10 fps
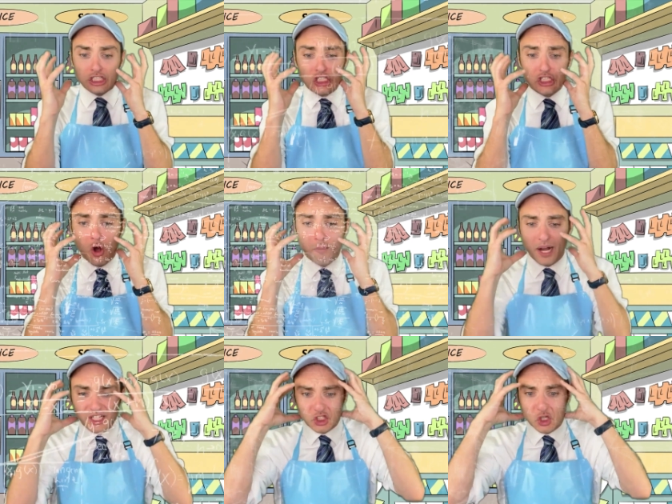so
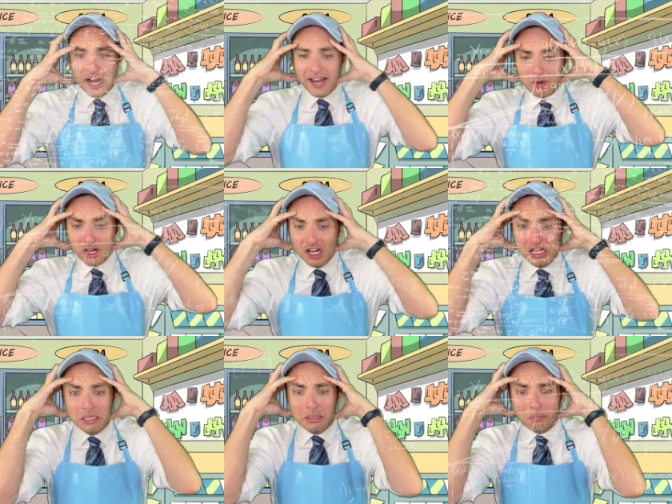much grammar.
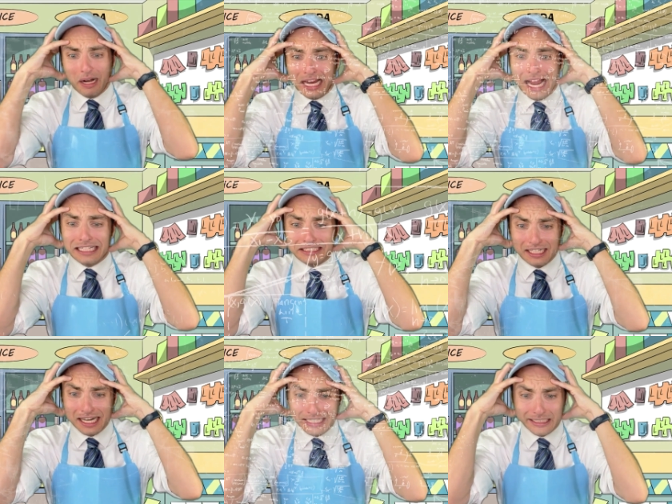My head's
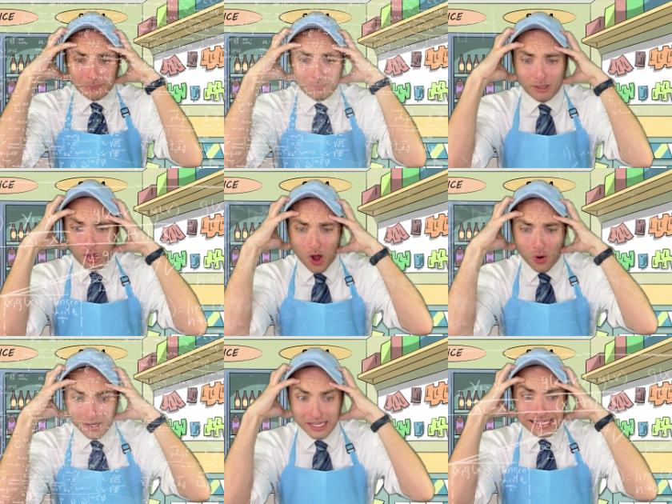gonna explode.
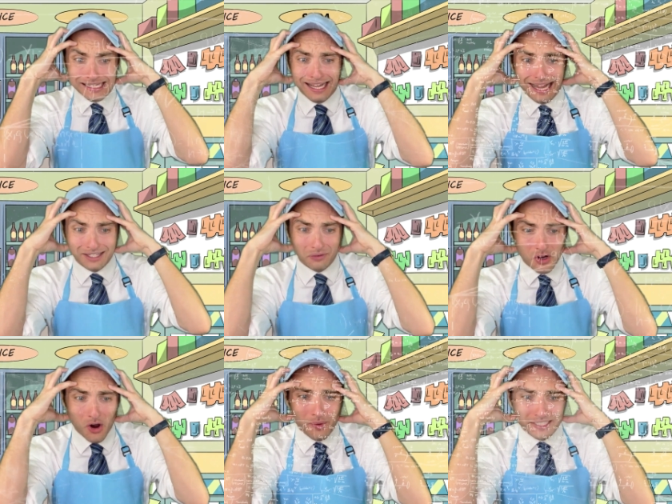I don't
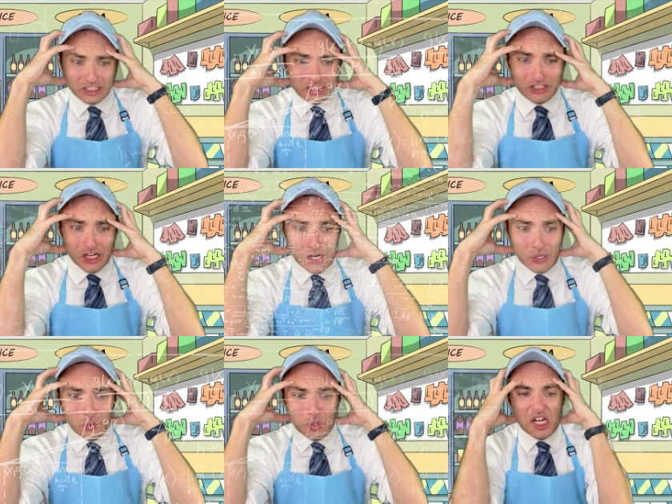know what to
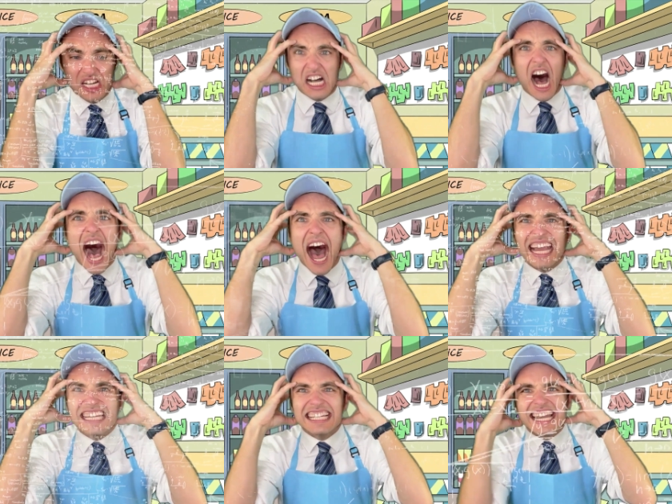do.
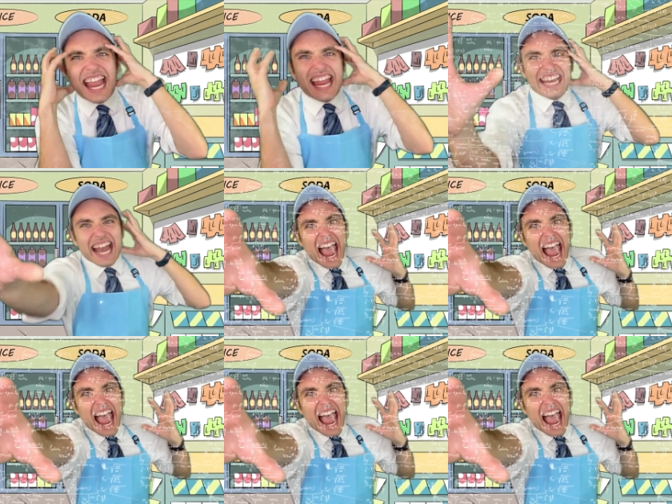I need